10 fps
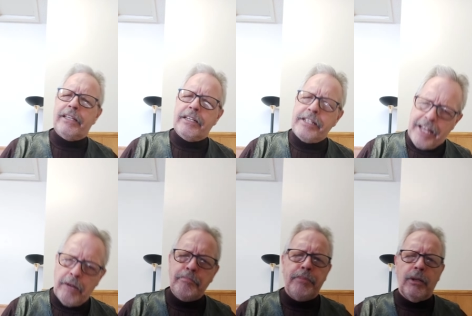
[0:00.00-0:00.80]
the
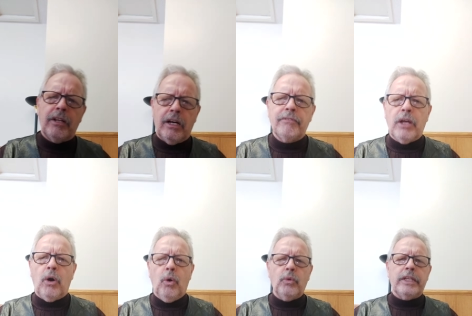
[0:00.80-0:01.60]
temple of the
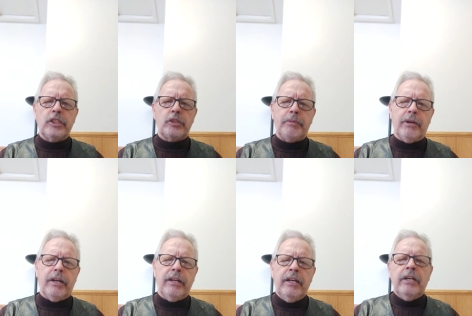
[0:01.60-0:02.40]
Holy
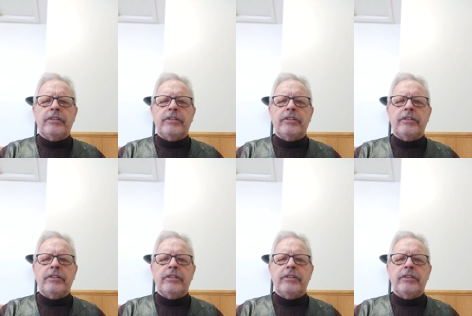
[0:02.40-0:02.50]
Spirit,